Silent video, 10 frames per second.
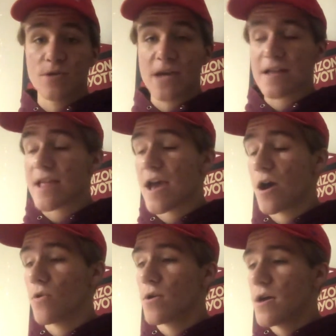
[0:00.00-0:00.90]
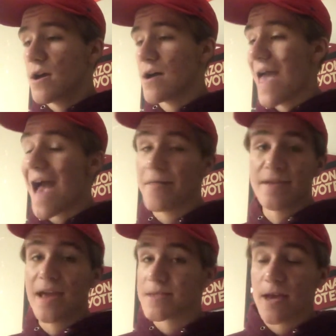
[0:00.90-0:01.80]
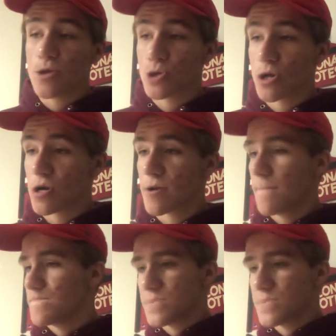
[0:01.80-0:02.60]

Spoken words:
he's at now. Allen gets injured.